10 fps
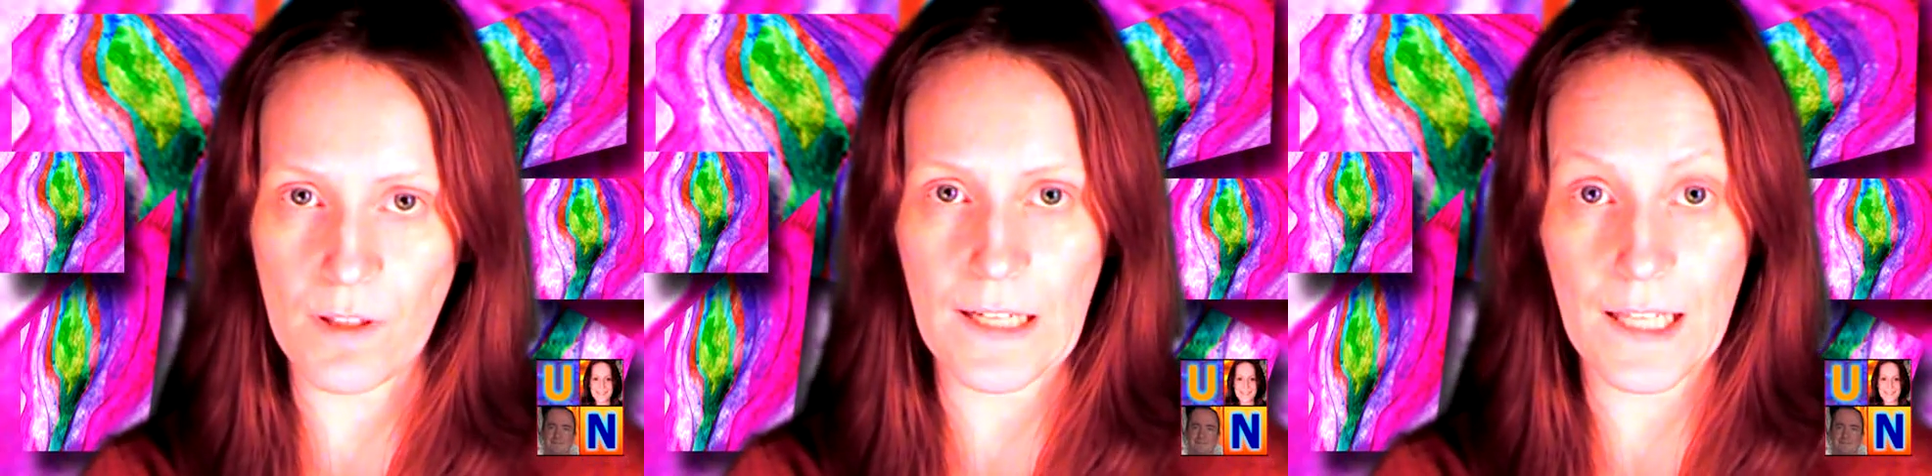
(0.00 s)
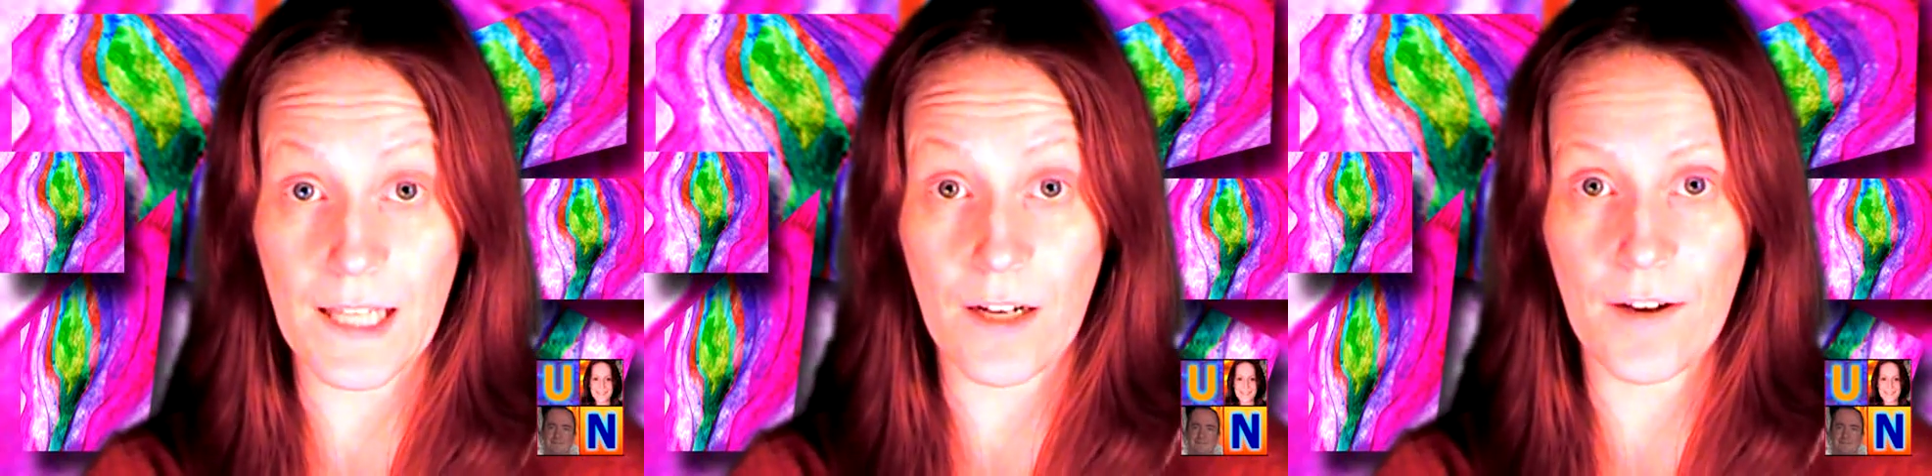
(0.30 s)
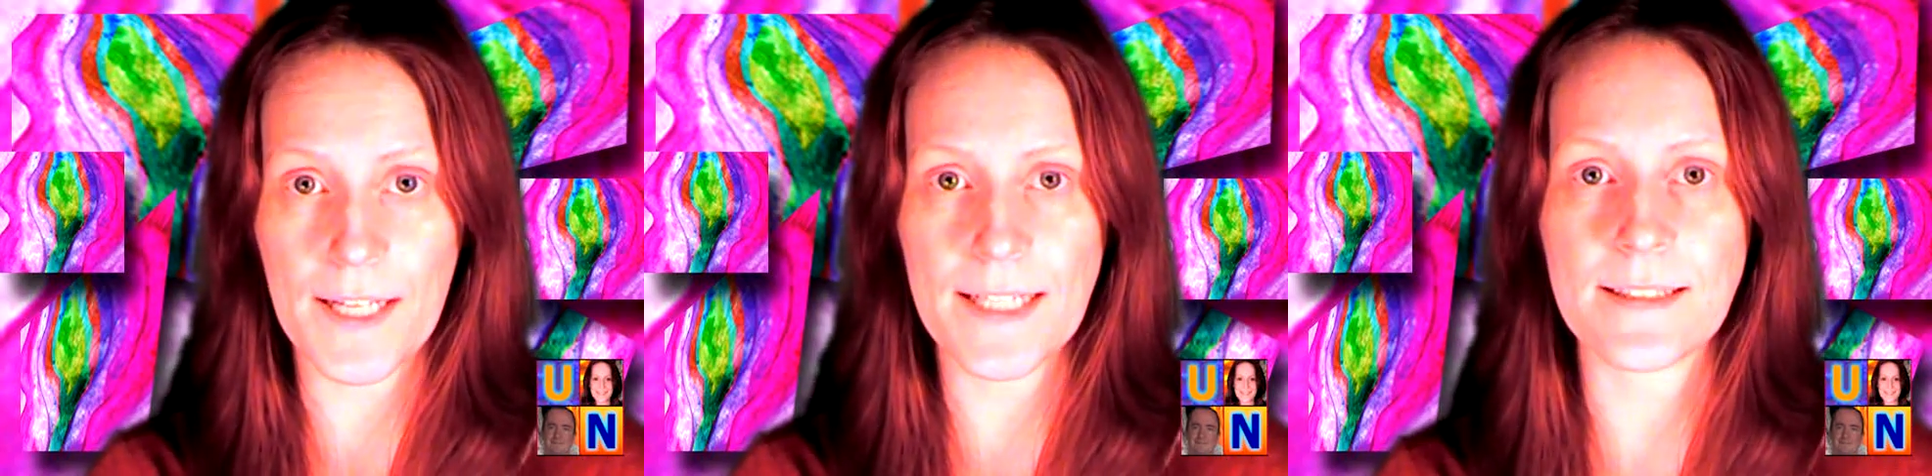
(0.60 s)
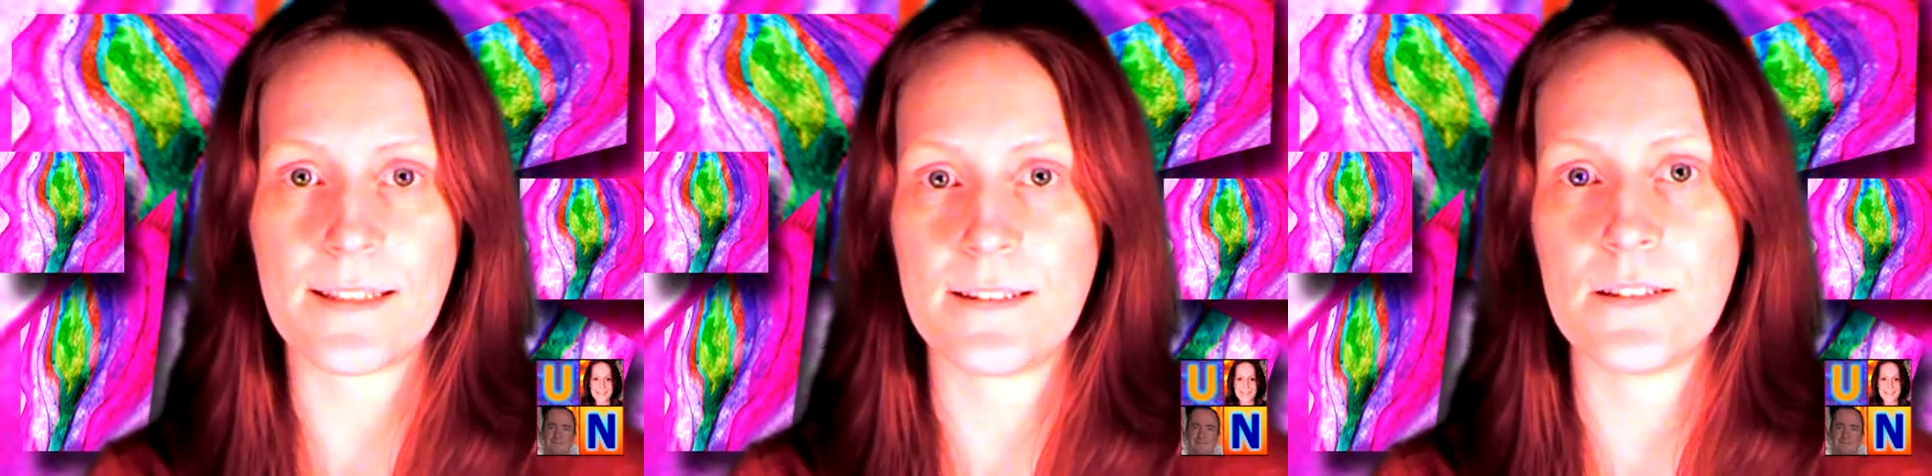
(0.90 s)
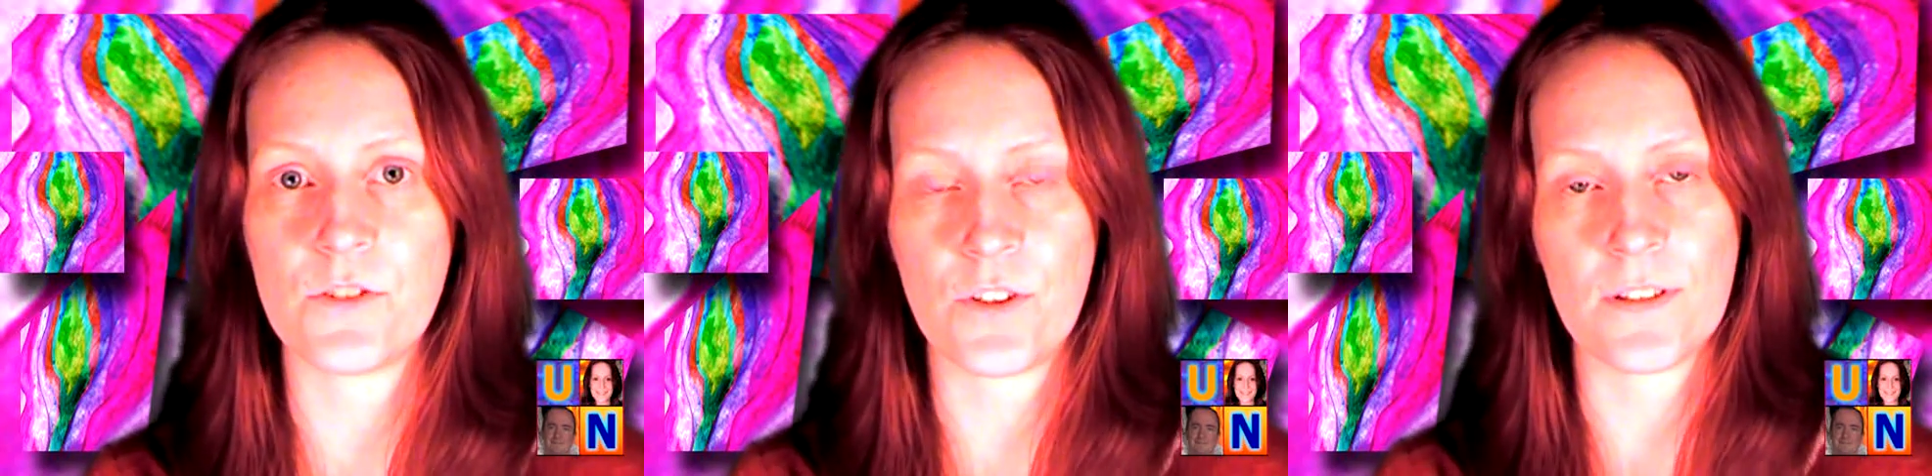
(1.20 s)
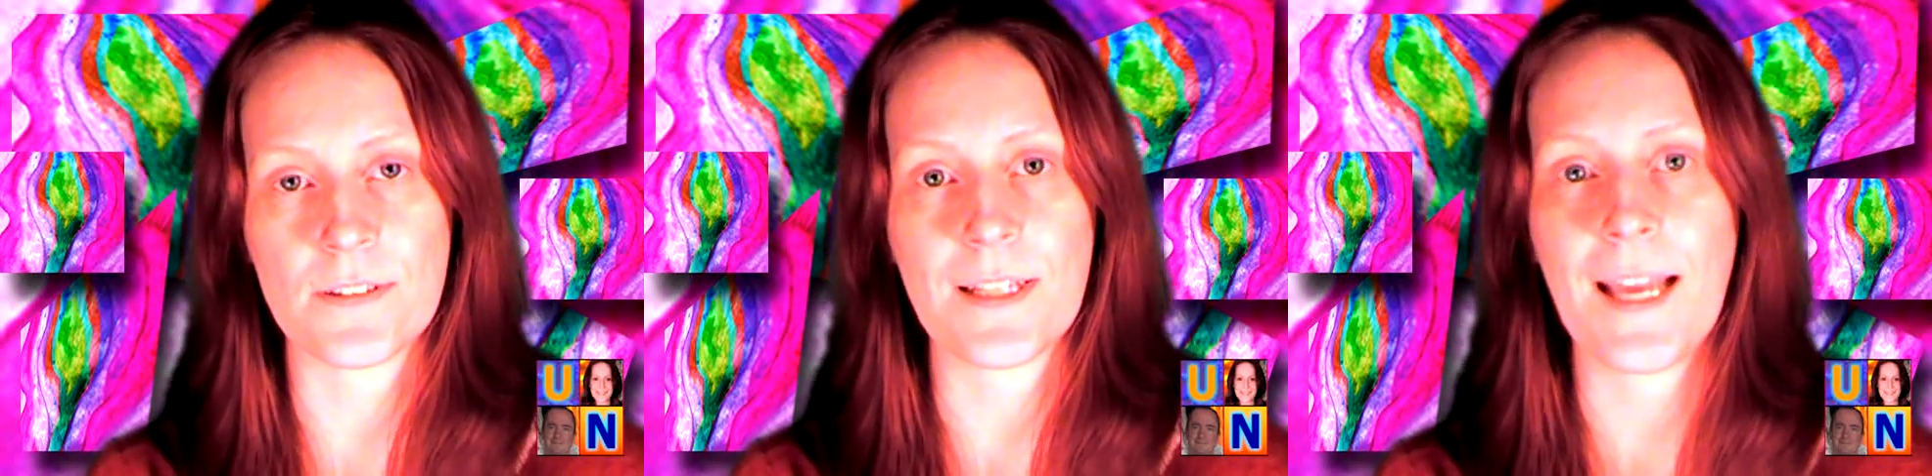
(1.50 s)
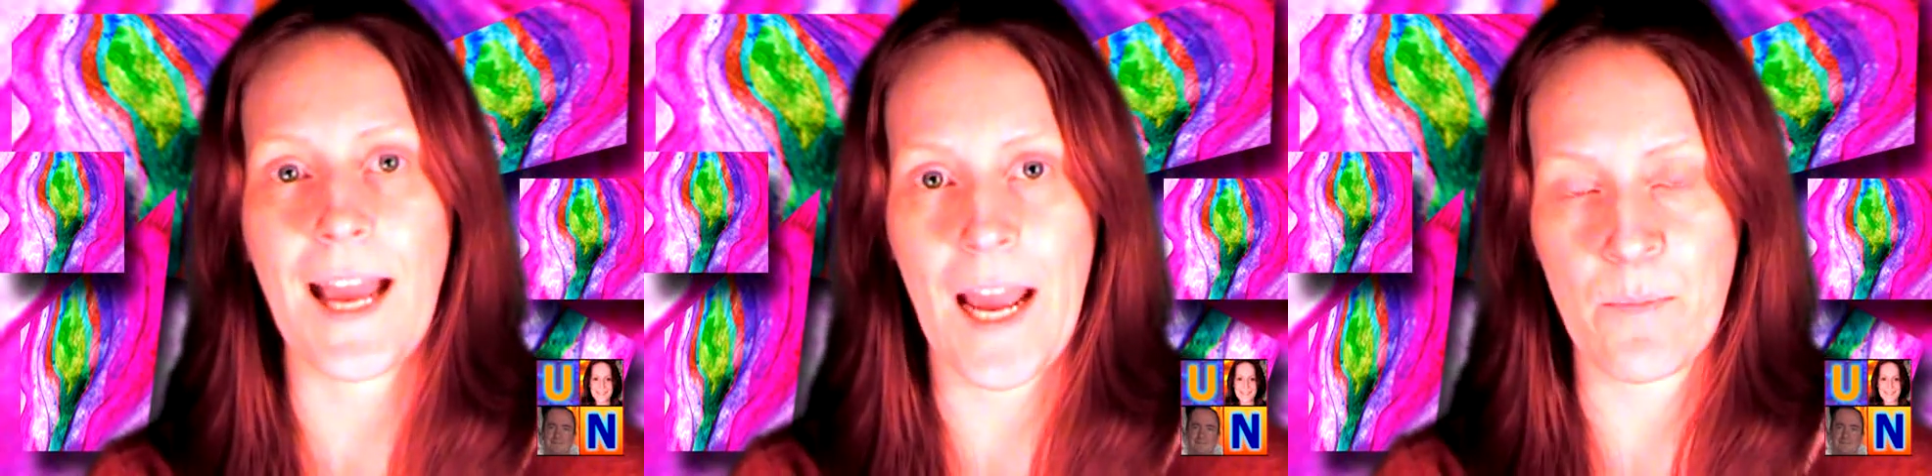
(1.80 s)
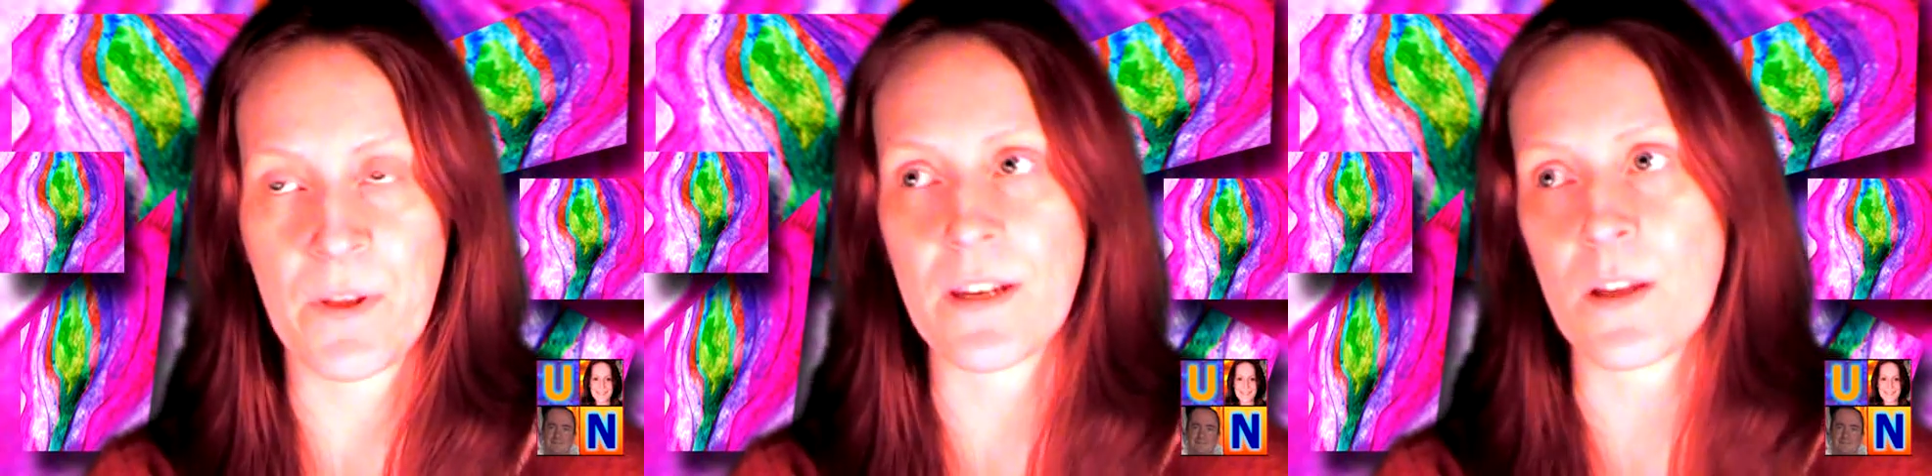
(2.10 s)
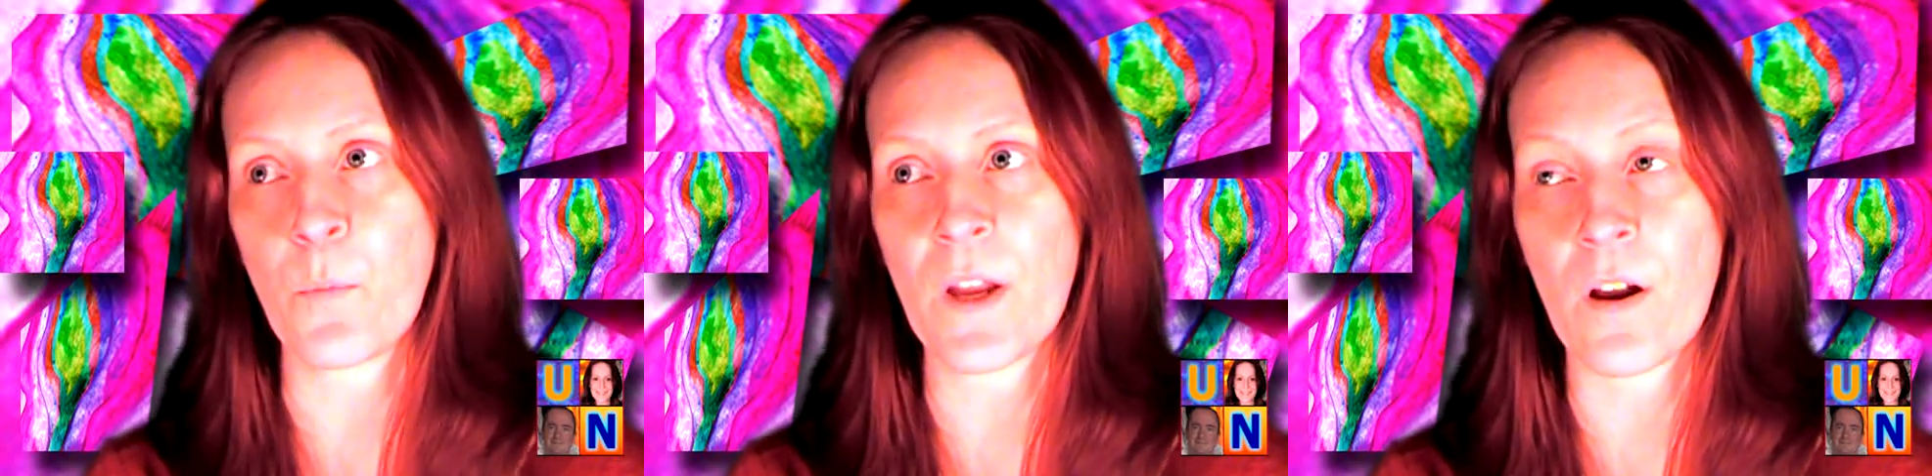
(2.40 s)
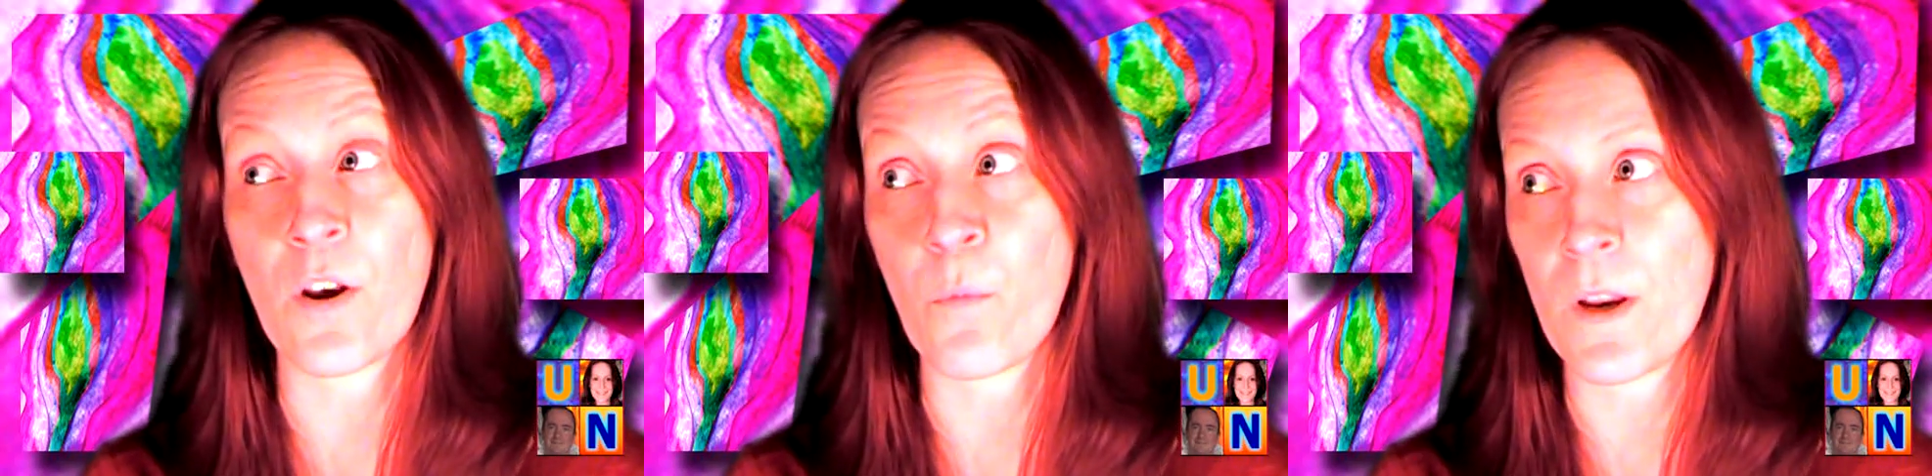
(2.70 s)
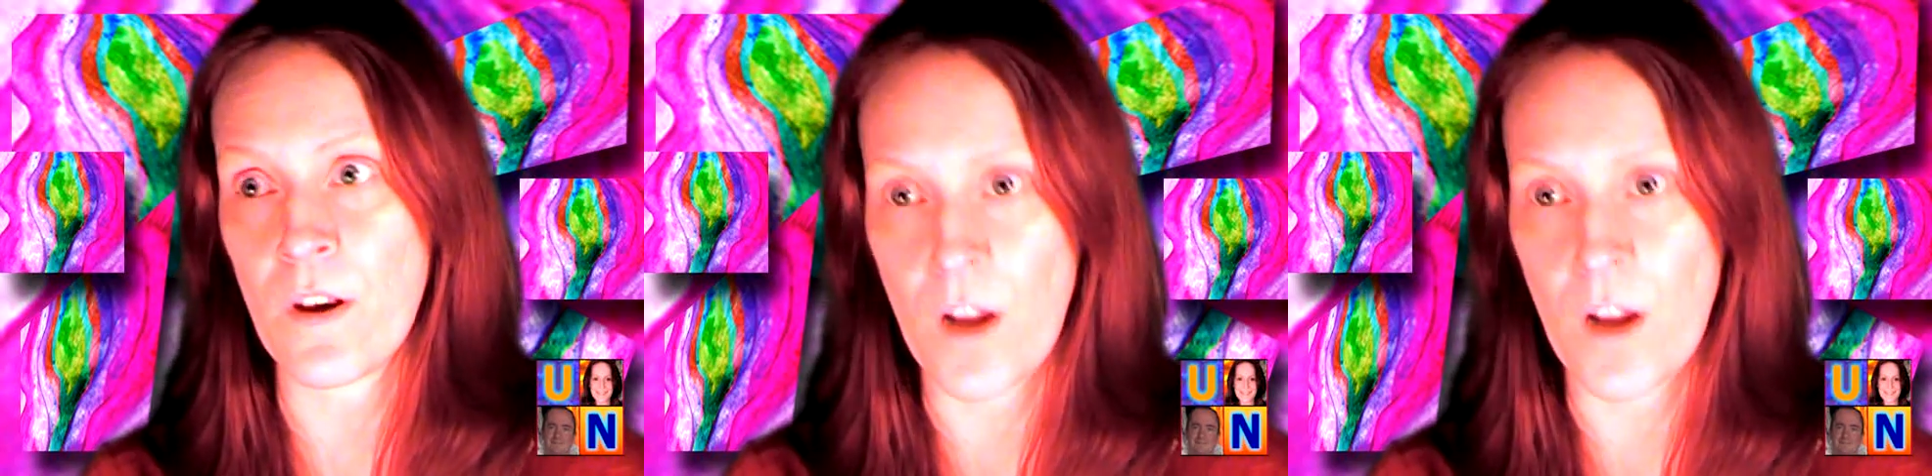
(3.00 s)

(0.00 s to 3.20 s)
and clarity doesn't just happen and we